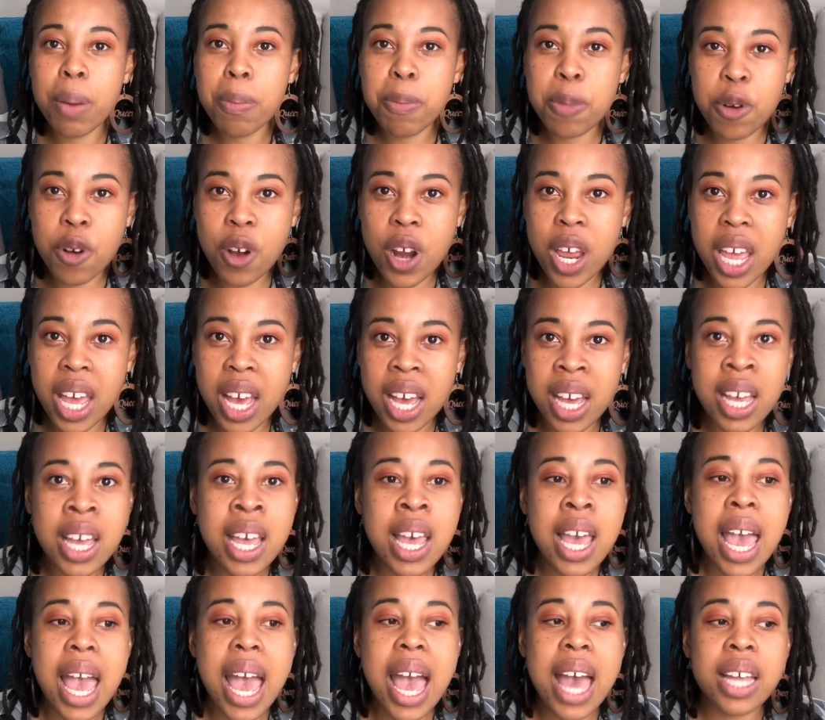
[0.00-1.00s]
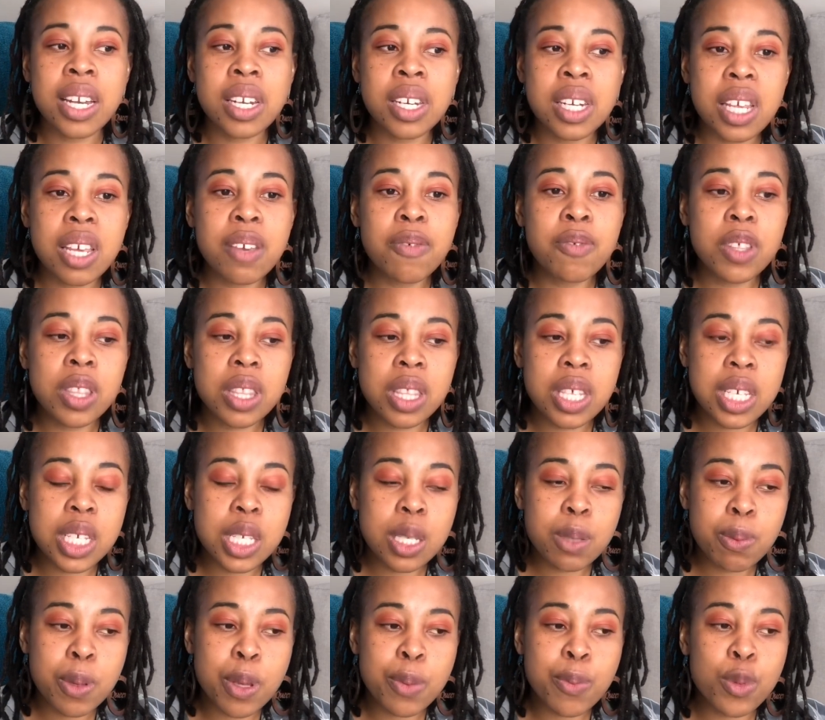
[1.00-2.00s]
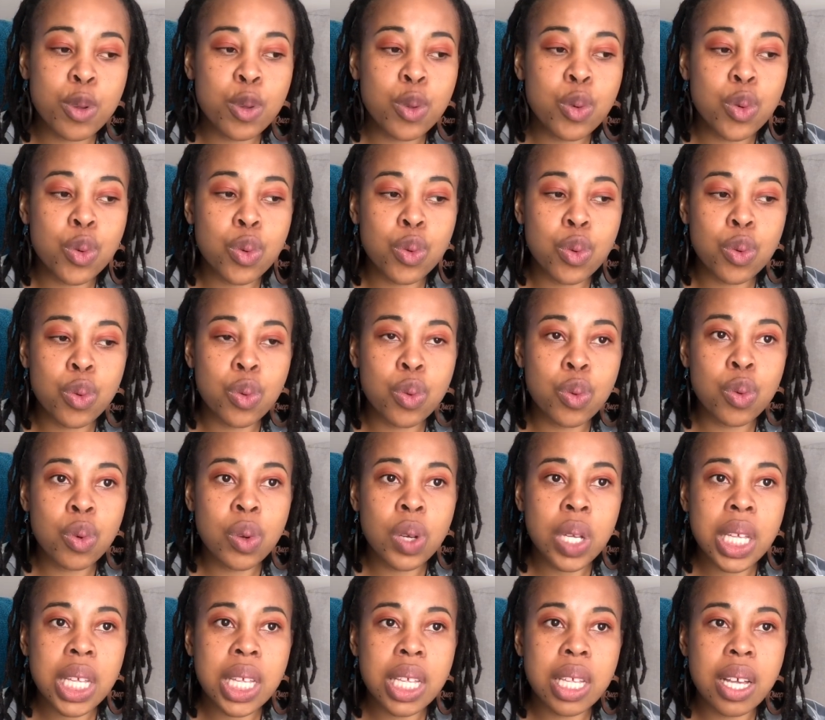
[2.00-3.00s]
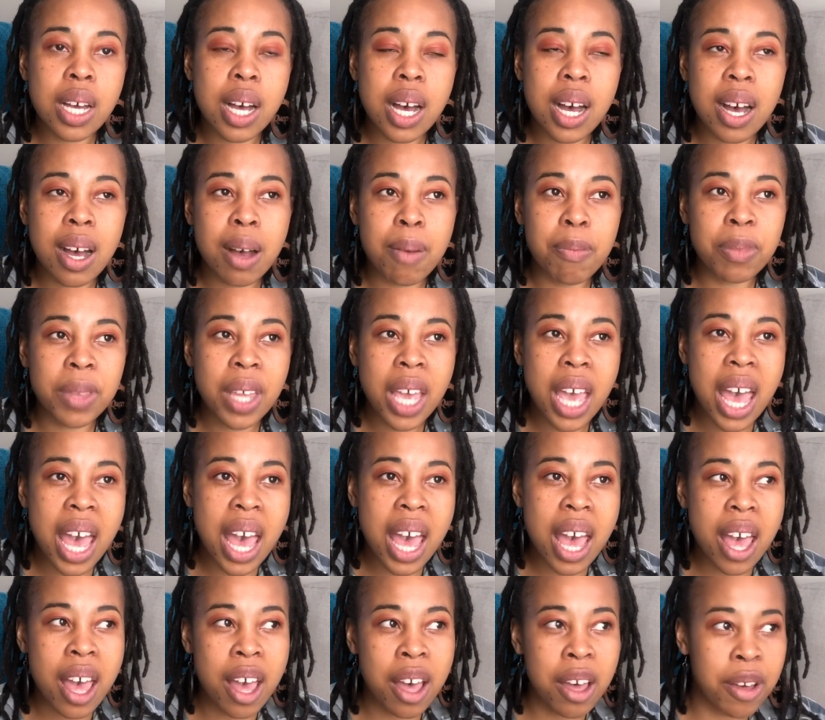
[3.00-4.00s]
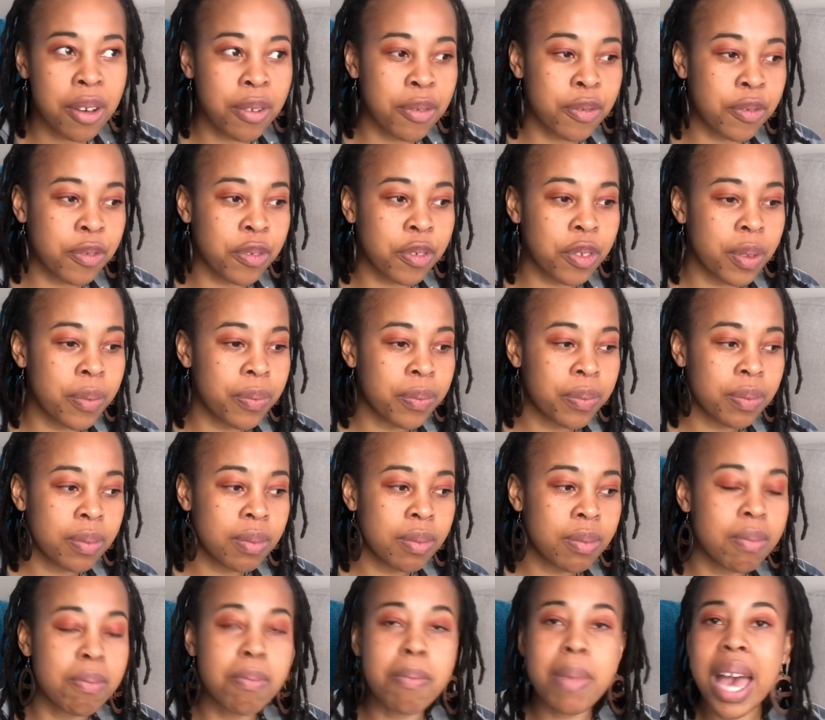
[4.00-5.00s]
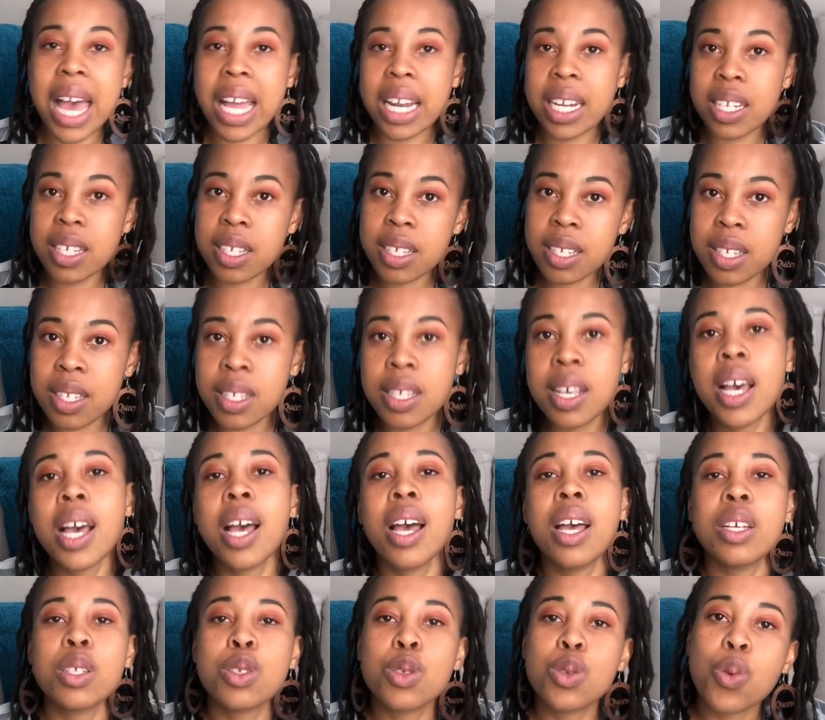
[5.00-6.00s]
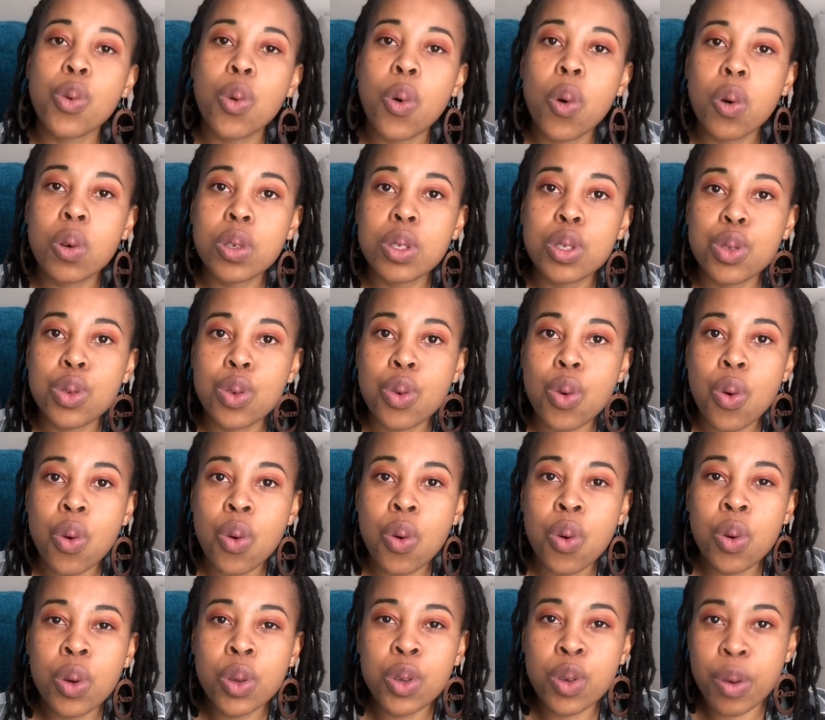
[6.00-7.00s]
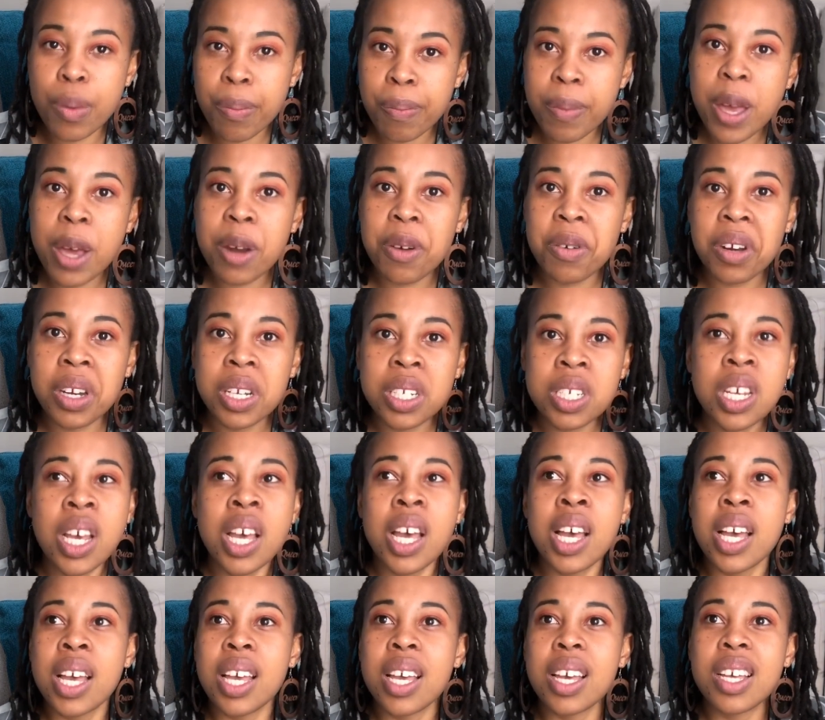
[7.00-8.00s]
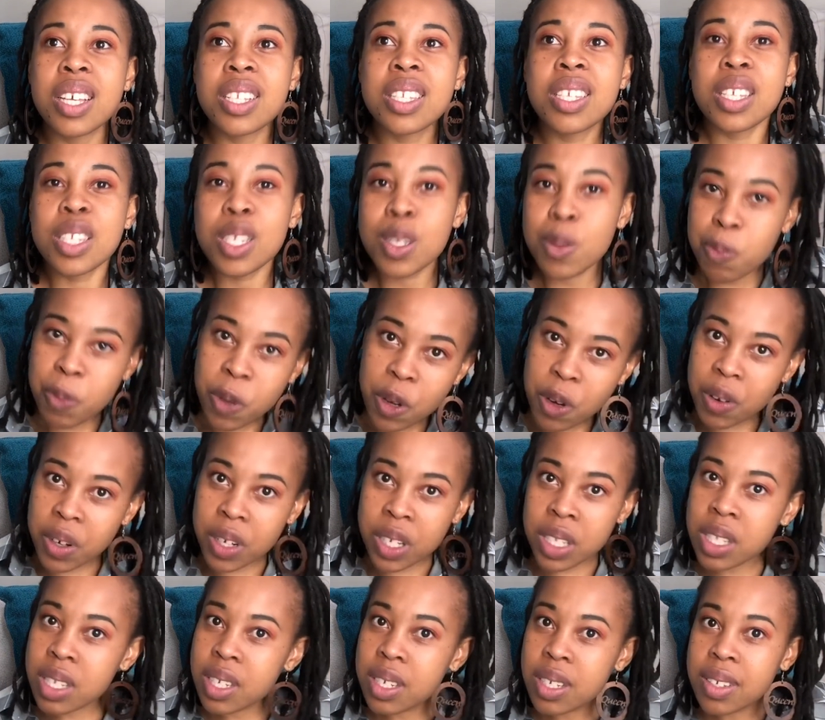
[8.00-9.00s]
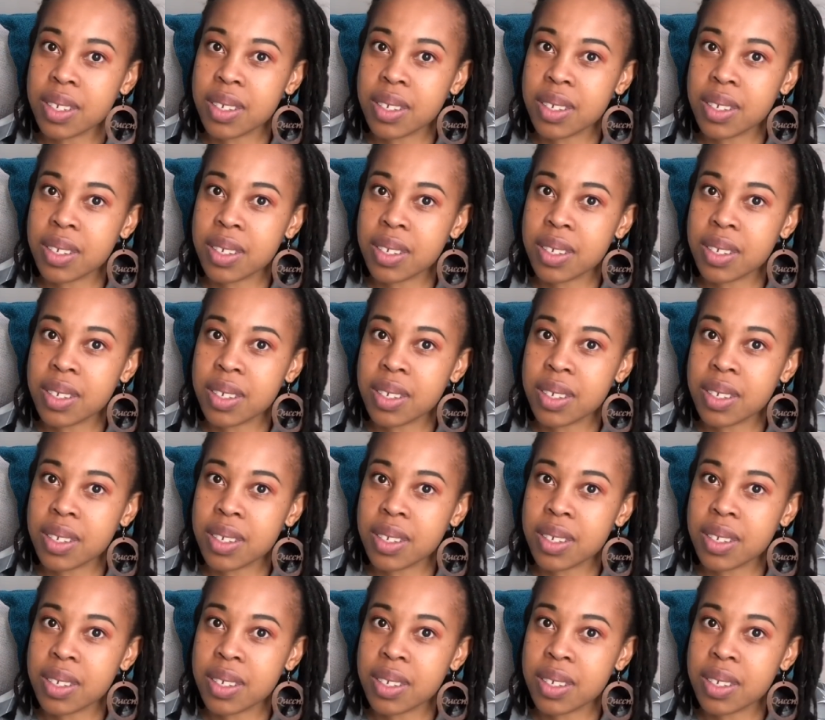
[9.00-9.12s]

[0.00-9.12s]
prayer? And even these people who have malice towards your marriage, it's a spirit,